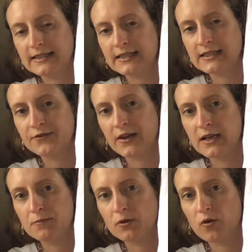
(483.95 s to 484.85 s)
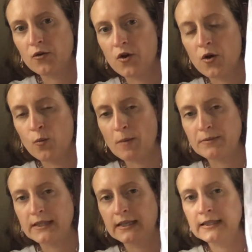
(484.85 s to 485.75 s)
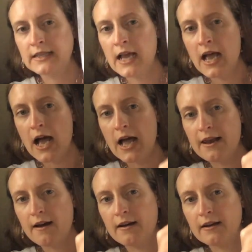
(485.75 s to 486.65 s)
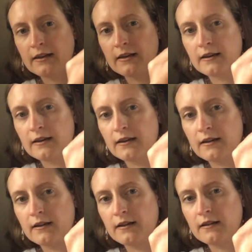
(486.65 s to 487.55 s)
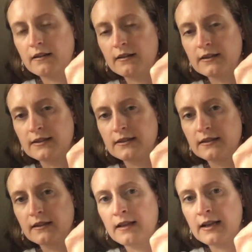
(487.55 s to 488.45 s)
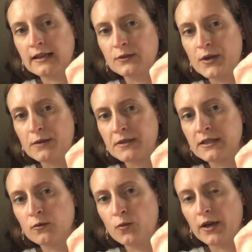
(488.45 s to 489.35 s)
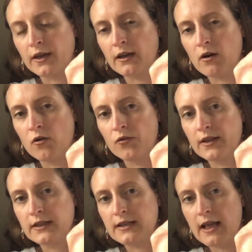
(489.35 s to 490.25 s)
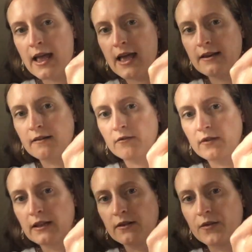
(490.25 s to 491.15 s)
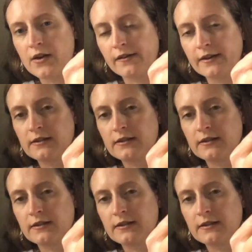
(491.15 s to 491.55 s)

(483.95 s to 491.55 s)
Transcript: is available on her website. And I, like last week, I'm still working on this N is for night